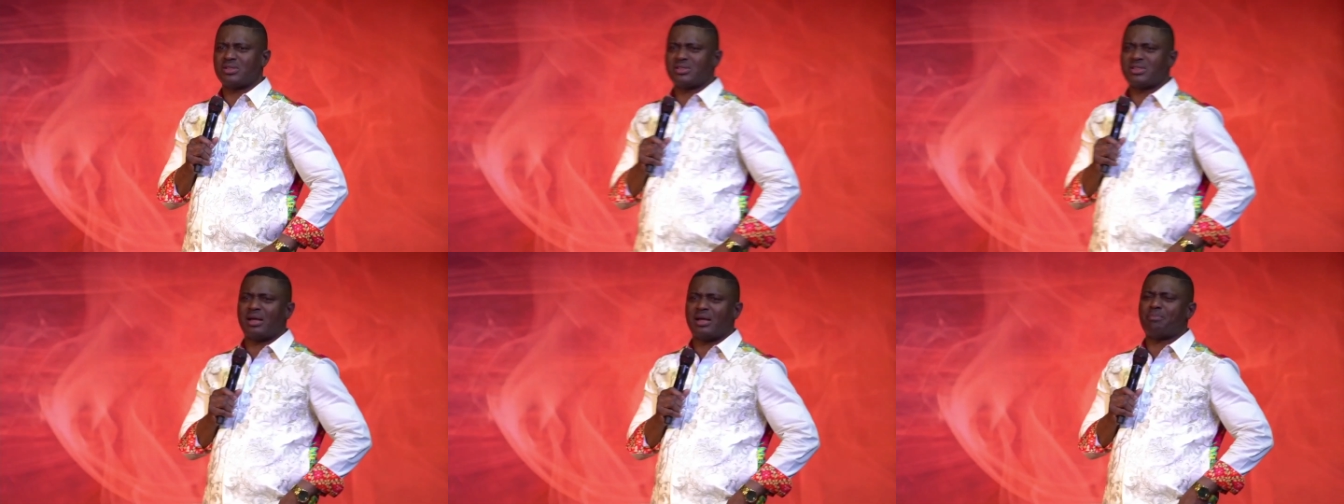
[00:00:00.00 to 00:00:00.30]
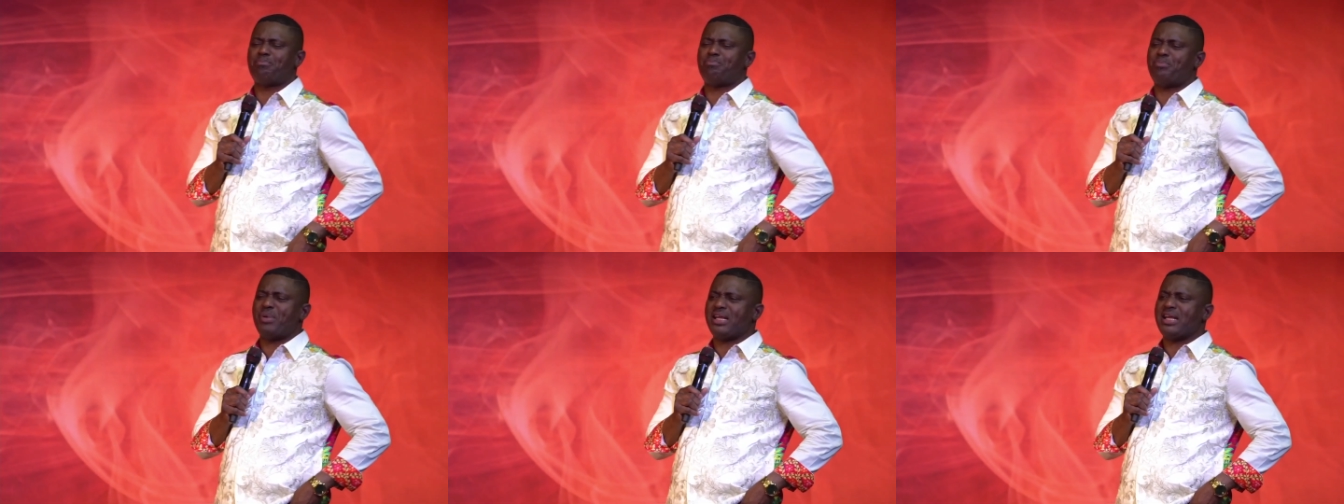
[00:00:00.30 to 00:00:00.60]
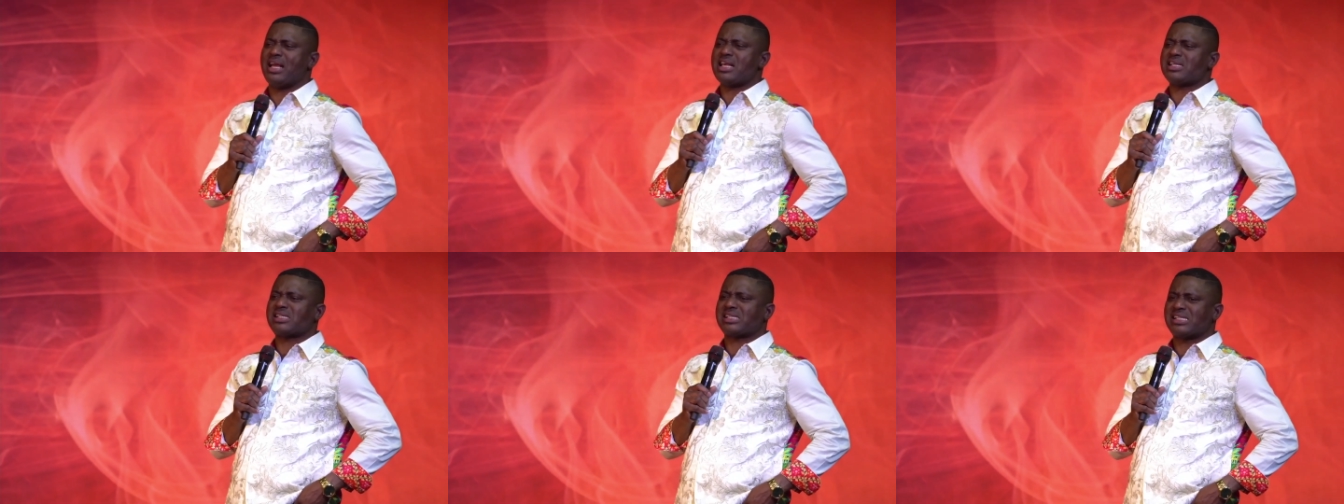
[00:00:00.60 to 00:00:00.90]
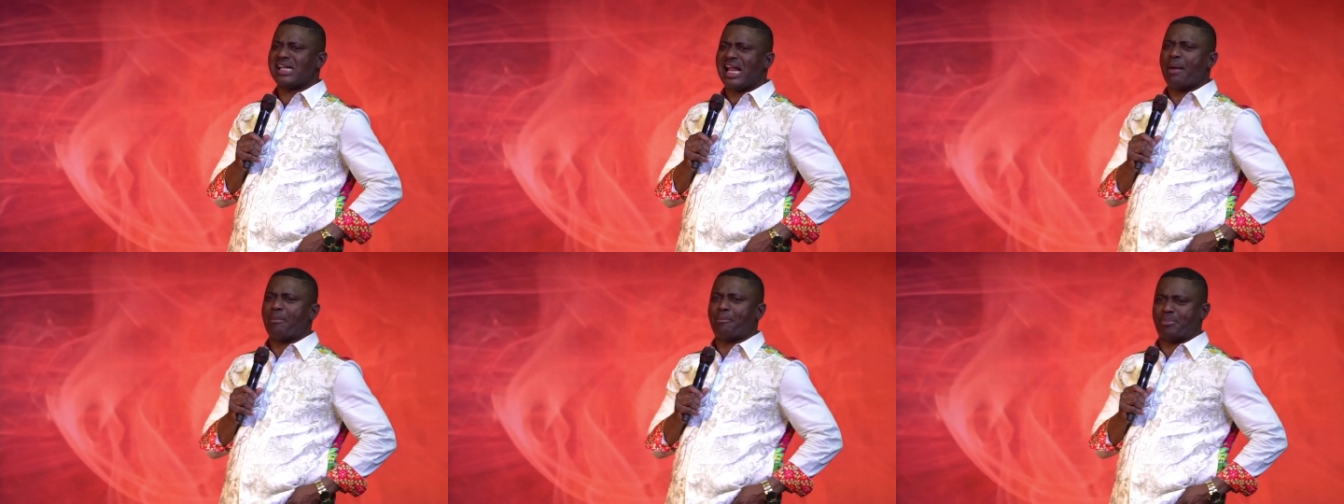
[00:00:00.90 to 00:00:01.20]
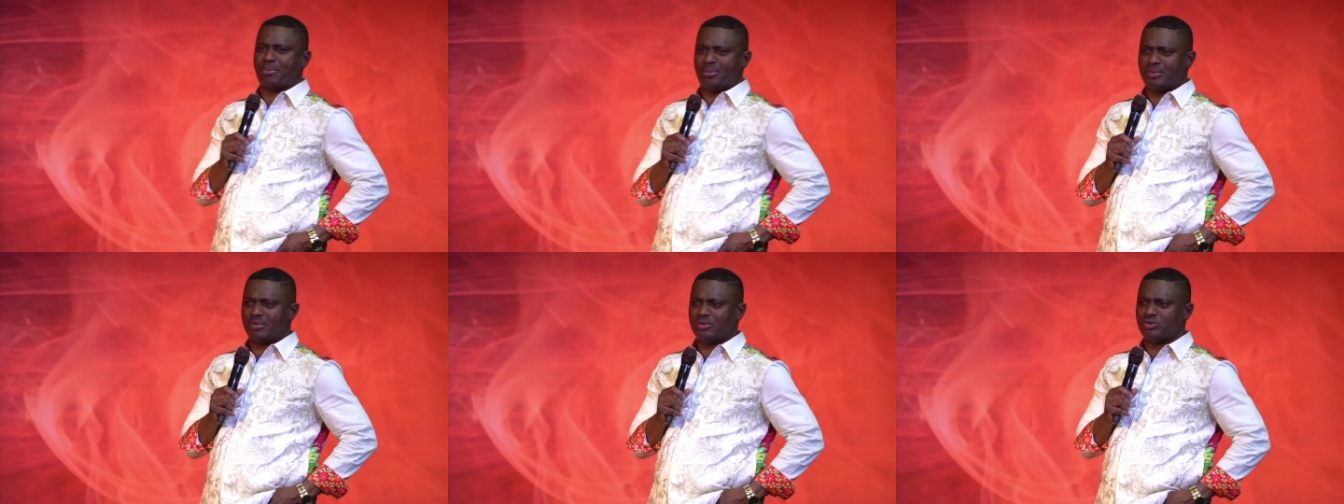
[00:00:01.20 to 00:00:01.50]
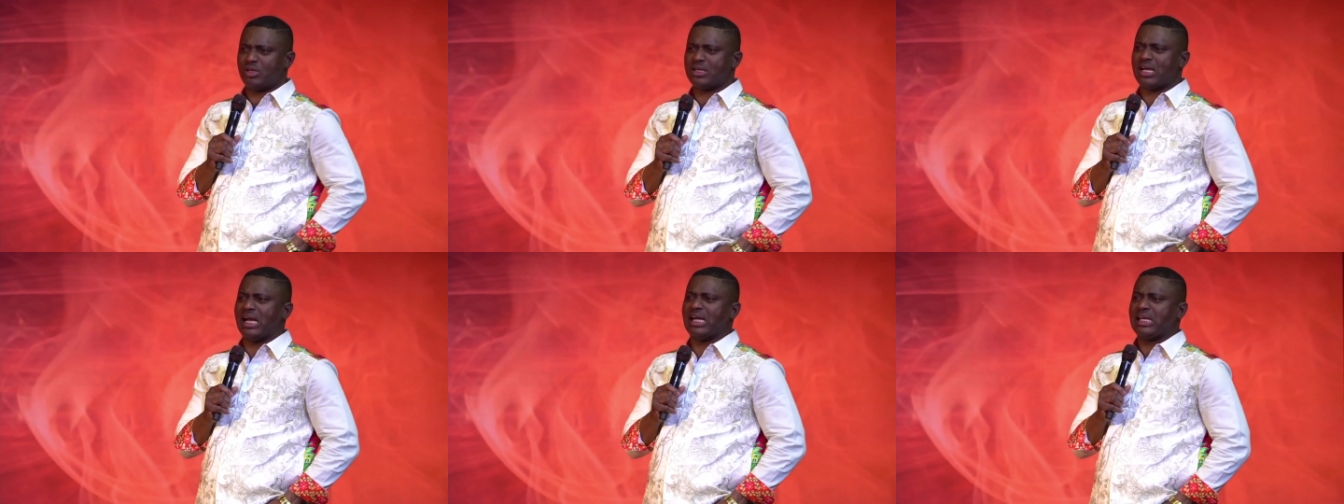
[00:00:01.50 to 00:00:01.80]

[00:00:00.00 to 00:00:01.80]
the biggest slap you can